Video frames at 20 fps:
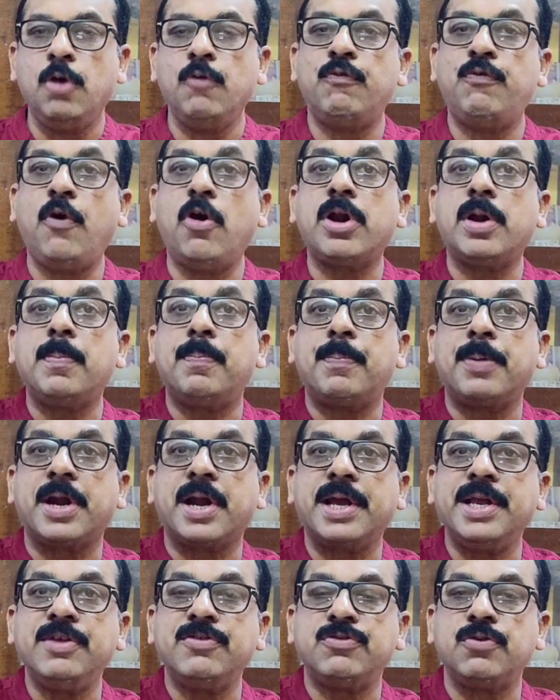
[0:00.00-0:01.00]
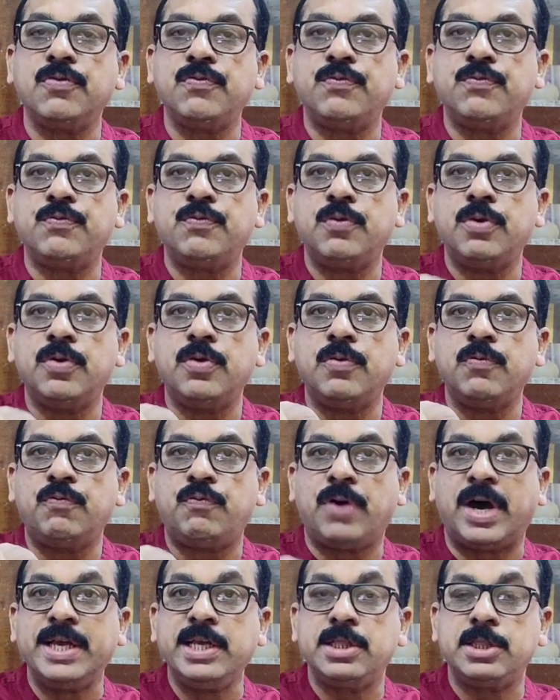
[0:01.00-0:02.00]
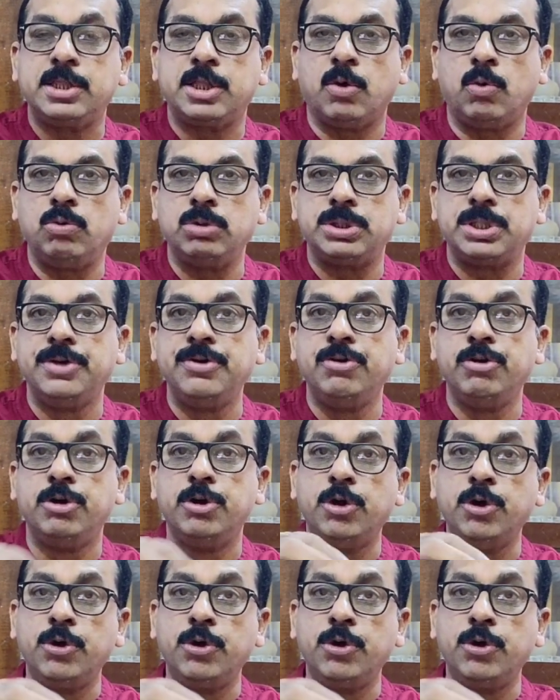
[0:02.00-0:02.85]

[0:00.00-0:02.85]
for a price of 5,000